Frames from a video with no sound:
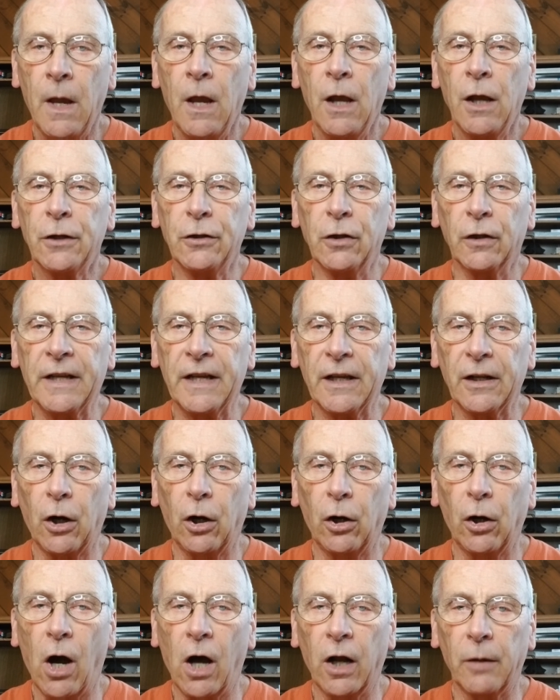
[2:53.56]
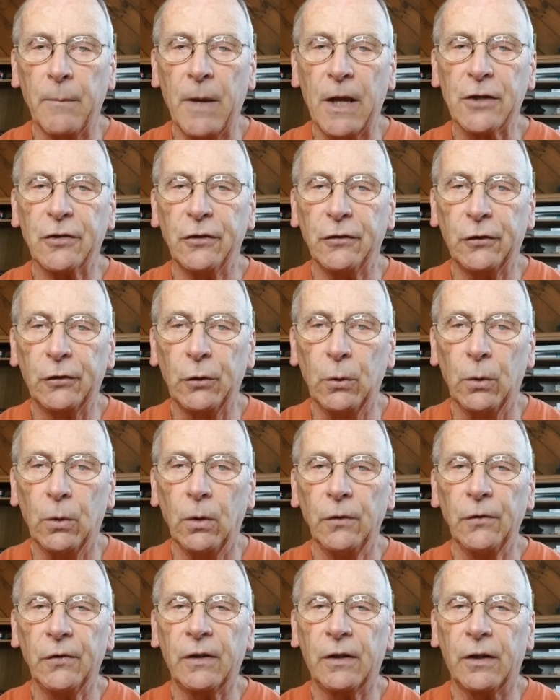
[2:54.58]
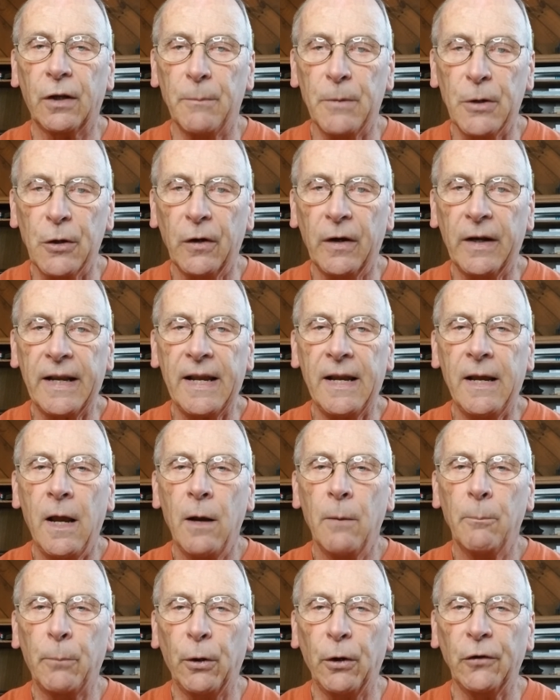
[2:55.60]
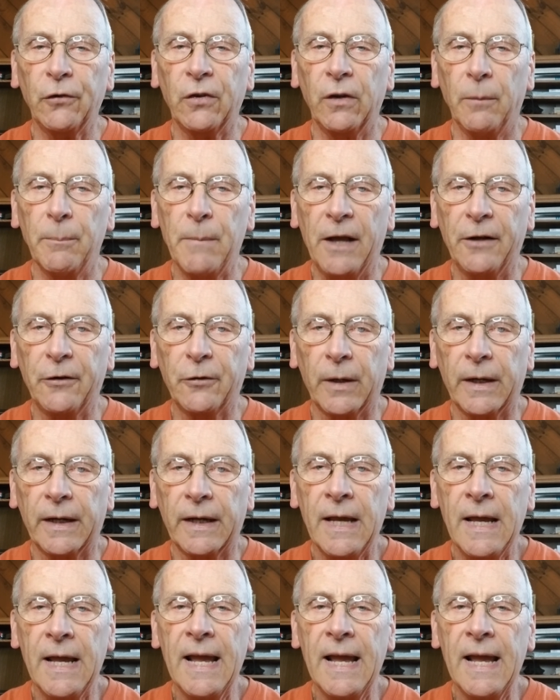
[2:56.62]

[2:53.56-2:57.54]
You'll get our automation tools, community, personal mentoring,